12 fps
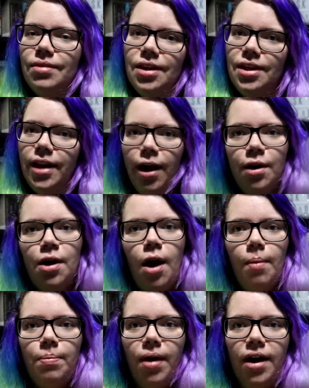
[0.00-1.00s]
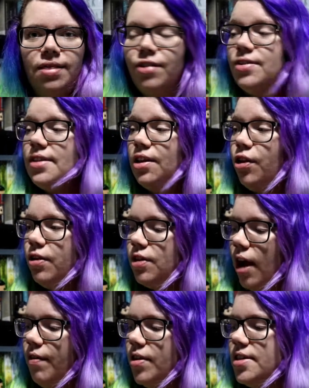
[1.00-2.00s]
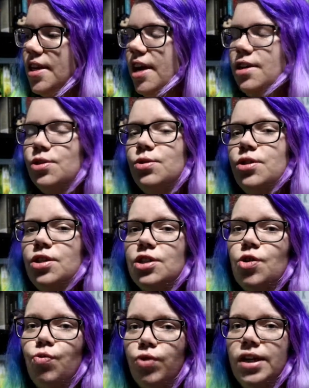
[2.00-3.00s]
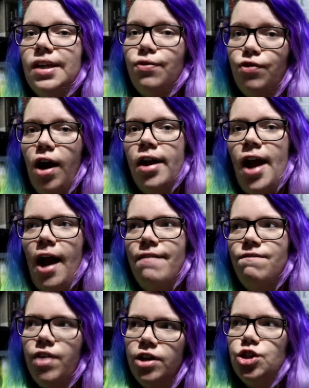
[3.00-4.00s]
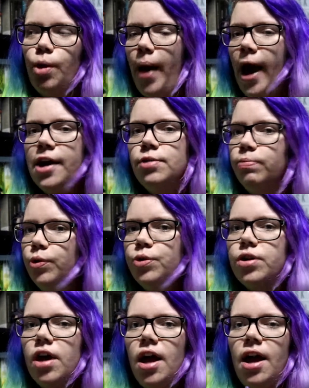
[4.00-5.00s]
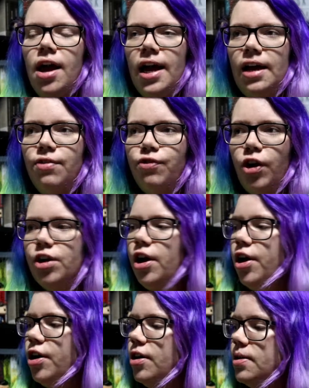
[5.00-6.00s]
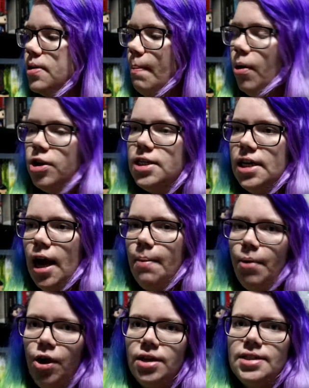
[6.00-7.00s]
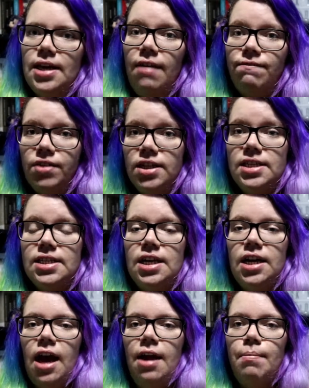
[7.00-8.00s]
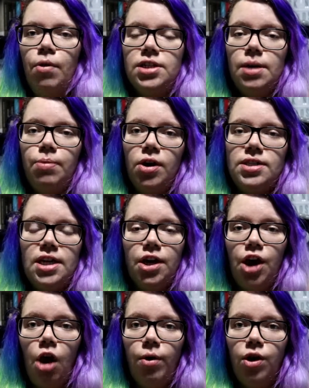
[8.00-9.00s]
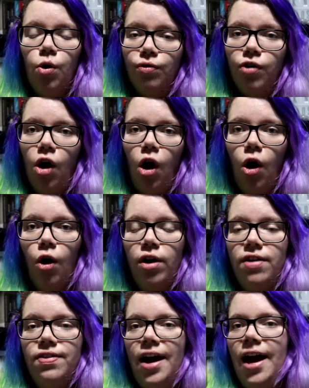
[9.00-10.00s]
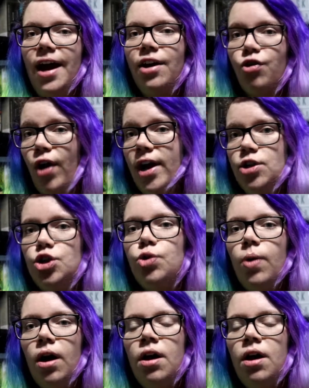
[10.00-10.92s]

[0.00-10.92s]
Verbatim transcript: yeah, but there is a lot of diversity, and it's also just a really fun adventure-packed book. It follows Monty and Percy and Felicity, and Monty and Percy are going off on their grand tour.